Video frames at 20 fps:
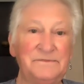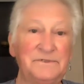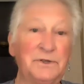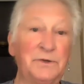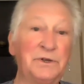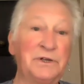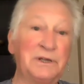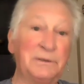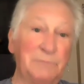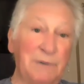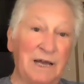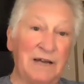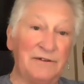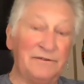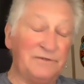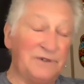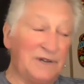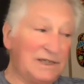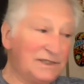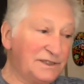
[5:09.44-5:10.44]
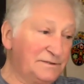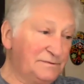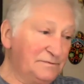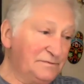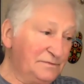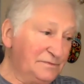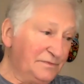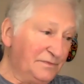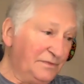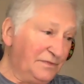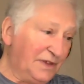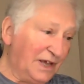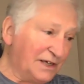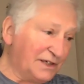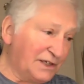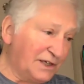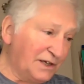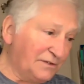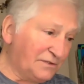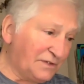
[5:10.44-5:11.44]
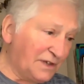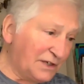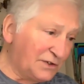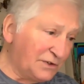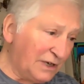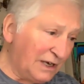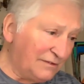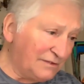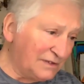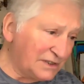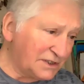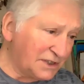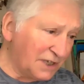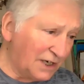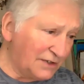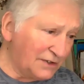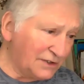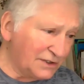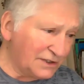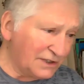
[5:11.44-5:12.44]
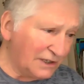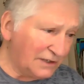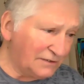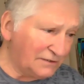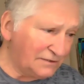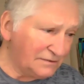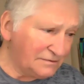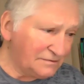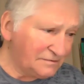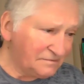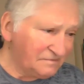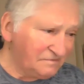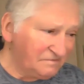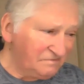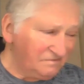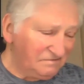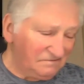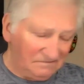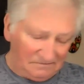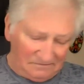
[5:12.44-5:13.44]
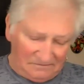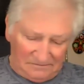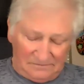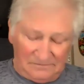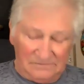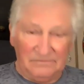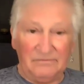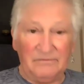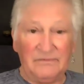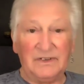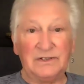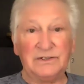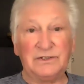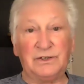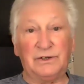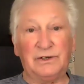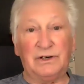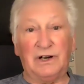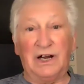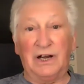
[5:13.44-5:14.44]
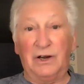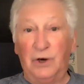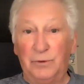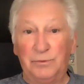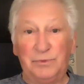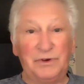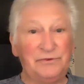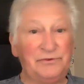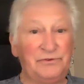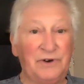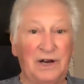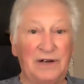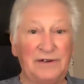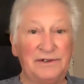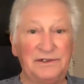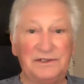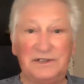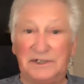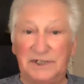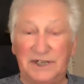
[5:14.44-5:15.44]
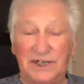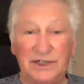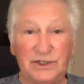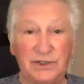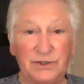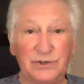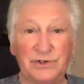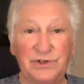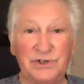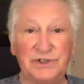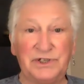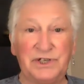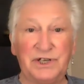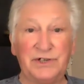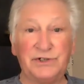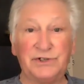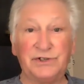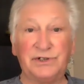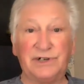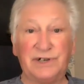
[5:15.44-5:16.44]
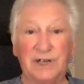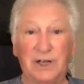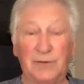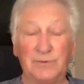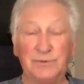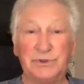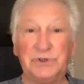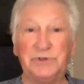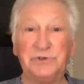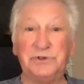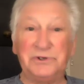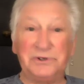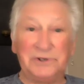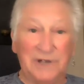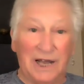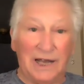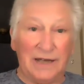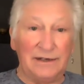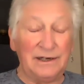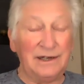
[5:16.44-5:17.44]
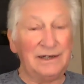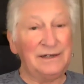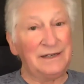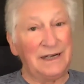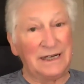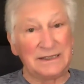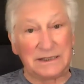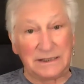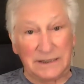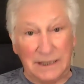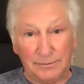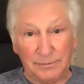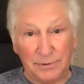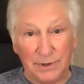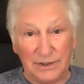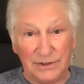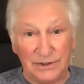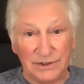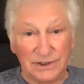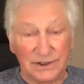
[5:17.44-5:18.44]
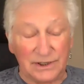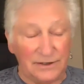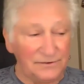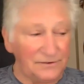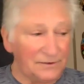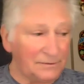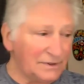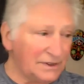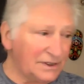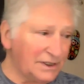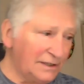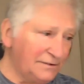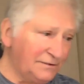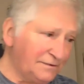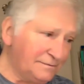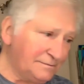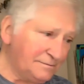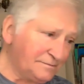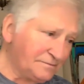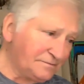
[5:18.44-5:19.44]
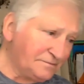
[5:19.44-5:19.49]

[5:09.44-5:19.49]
so you can manifest that gift that you have inside yourself. So I hope you find the teaching or the teacher that helps you unite and not separate yourself from stuff.